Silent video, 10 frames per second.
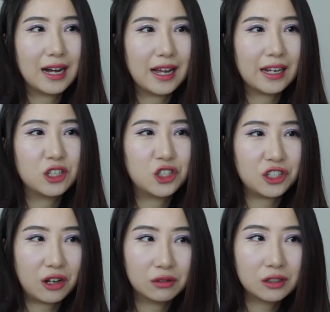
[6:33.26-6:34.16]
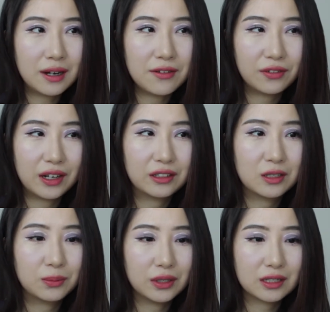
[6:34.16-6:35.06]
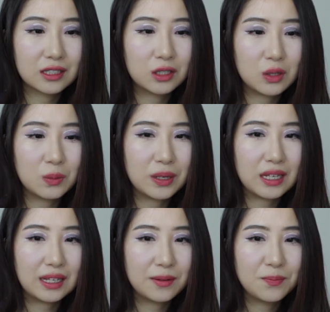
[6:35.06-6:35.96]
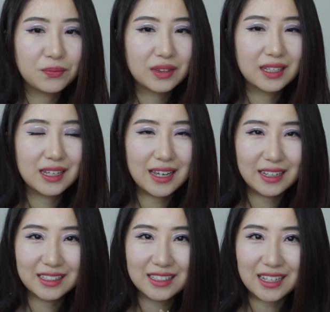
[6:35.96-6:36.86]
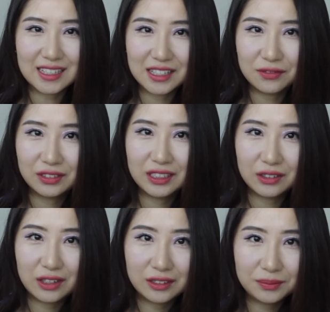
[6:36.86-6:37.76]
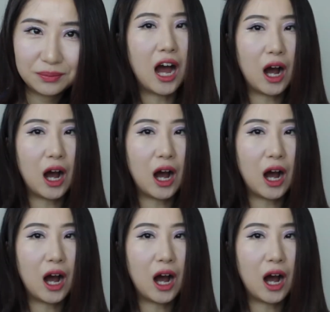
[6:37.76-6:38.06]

In general, I find her books to be excessively long.